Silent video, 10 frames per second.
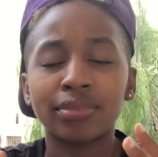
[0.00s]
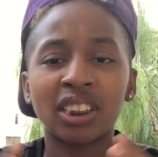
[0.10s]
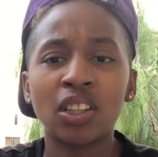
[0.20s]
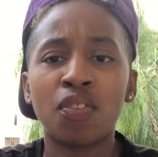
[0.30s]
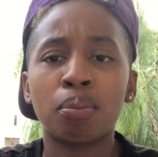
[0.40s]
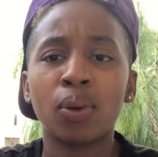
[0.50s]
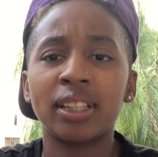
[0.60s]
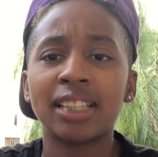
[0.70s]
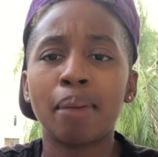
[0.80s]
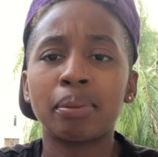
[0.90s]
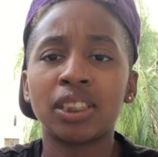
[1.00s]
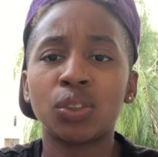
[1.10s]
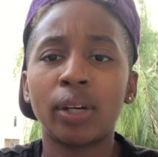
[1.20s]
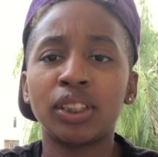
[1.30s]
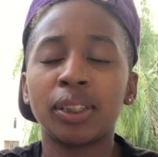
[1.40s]
self-employed type of
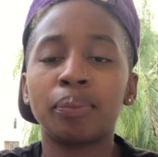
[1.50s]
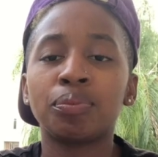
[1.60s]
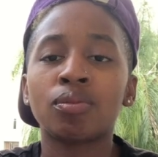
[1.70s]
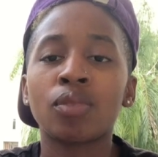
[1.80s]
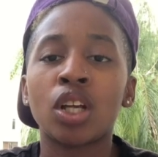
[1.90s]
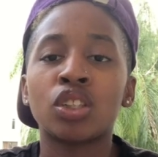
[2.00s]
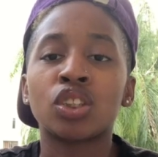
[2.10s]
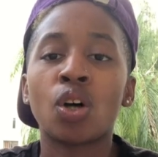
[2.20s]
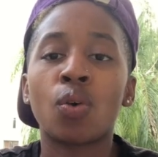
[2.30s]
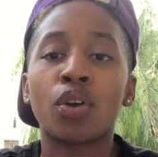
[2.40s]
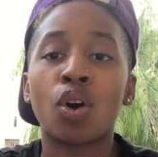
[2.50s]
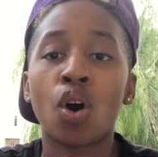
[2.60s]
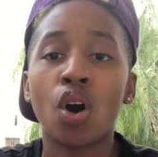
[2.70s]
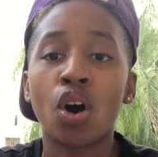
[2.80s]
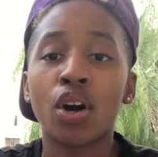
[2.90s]
situation. So the
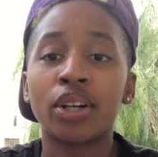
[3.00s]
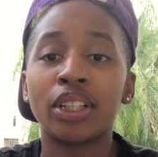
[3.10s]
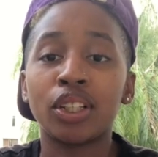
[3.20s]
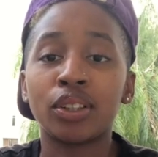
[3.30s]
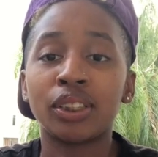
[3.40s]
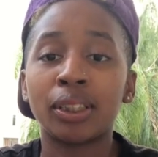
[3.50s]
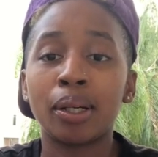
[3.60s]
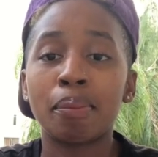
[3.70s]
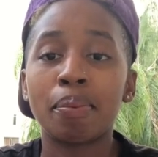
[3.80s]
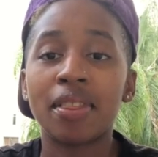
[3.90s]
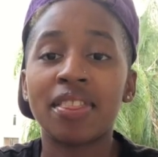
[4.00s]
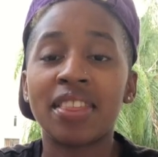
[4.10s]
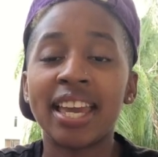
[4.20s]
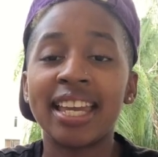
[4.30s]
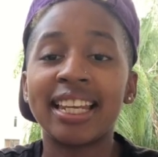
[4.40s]
car dealership,
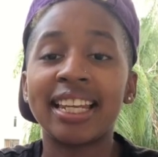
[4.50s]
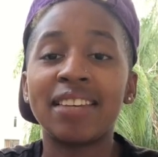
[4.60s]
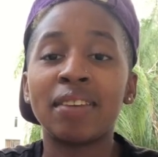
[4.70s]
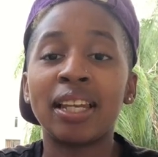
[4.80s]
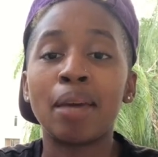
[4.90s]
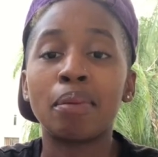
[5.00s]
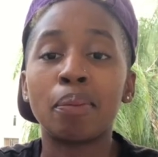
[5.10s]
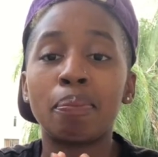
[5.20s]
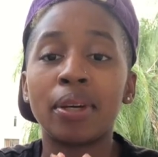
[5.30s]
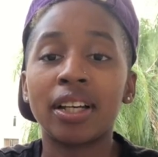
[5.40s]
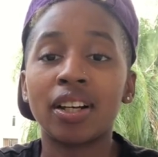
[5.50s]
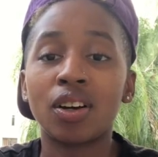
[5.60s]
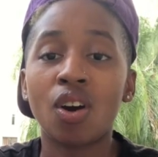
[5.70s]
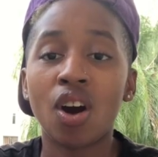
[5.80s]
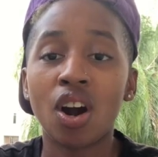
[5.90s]
they didn't even let me pick a
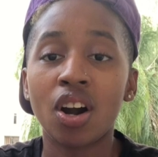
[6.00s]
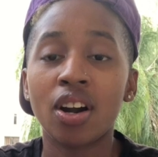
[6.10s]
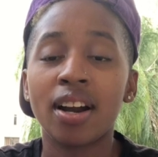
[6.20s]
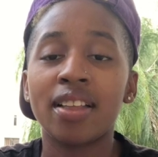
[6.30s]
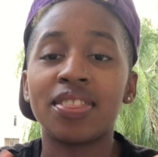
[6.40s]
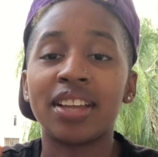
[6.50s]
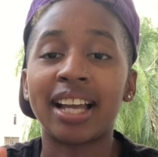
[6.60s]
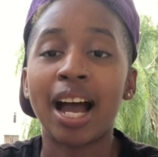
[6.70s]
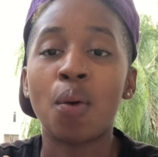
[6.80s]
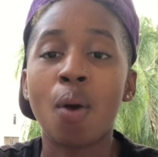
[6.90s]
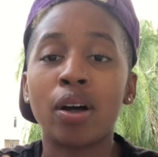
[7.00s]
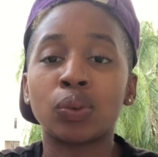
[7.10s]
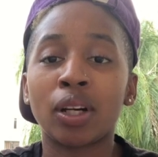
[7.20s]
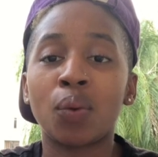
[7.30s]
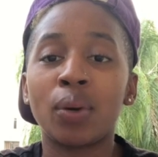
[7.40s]
car. The guy who I was
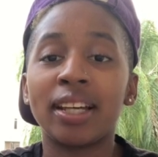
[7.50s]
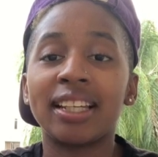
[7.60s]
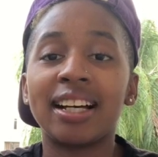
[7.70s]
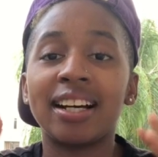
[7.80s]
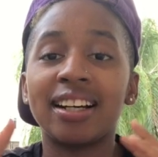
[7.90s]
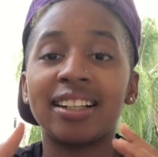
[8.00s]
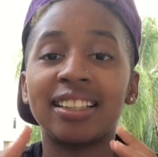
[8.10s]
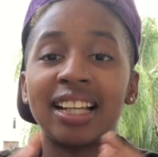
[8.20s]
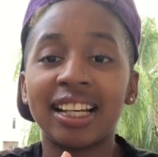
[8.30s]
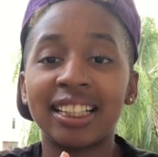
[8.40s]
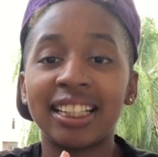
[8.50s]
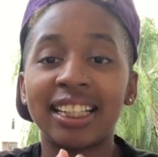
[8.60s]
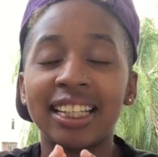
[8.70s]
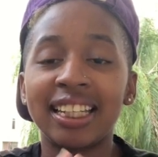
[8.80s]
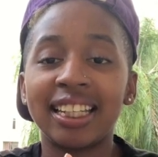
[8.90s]
working with,
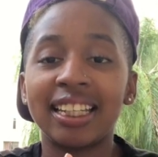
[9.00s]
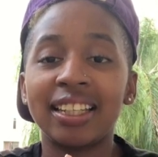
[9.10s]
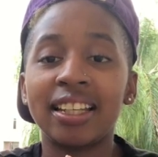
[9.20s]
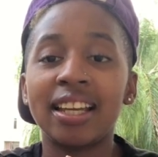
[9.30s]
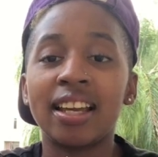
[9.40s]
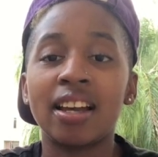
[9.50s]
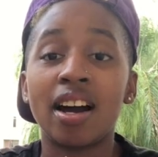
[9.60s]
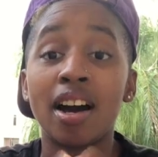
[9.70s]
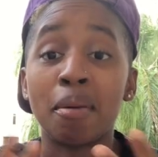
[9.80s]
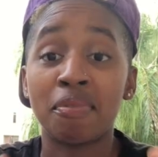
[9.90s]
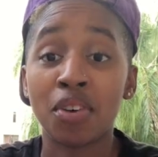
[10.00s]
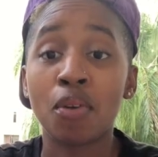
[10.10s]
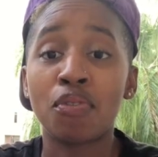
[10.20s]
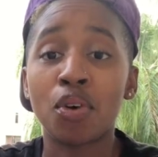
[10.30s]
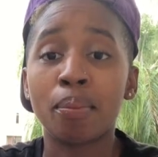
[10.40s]
luckily he
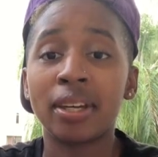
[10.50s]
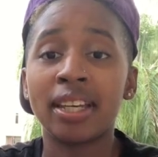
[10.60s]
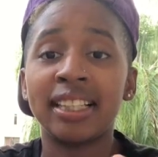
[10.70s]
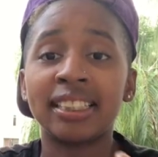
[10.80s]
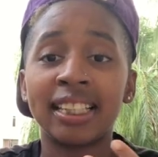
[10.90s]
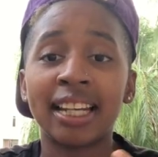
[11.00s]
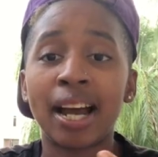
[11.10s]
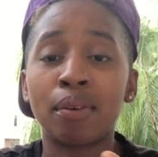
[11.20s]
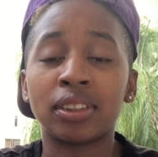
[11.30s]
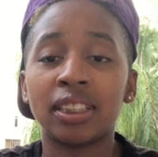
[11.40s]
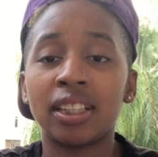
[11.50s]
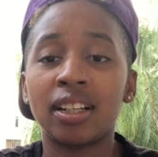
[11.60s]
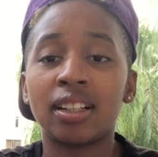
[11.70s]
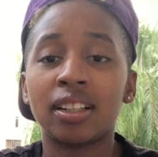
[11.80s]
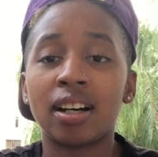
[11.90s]
felt for me. He seen that I was a
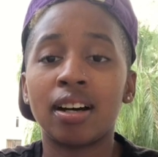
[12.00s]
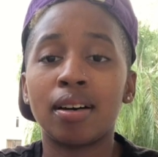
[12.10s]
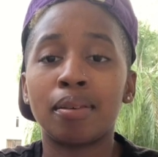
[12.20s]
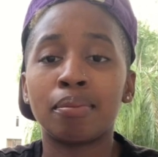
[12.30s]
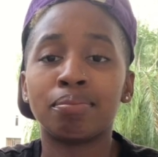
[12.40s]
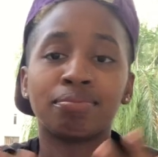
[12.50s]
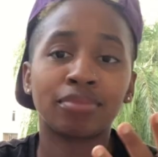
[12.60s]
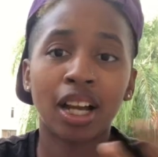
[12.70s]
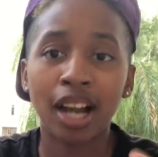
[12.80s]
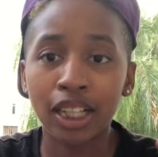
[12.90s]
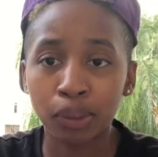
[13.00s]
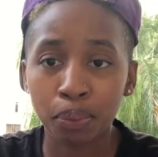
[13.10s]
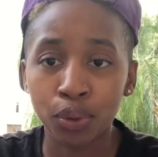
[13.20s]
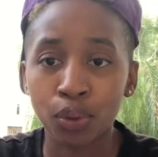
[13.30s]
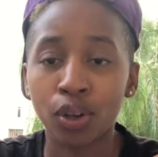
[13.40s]
young
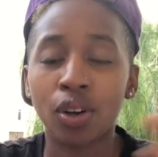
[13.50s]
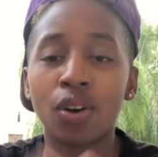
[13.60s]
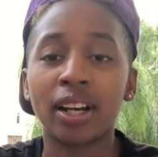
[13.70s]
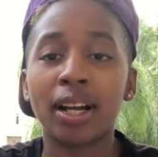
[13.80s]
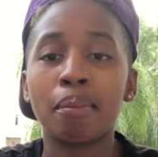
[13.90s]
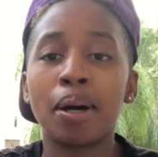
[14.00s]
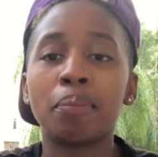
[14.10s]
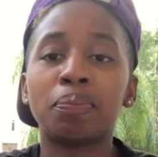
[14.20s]
entrepreneur on a come up,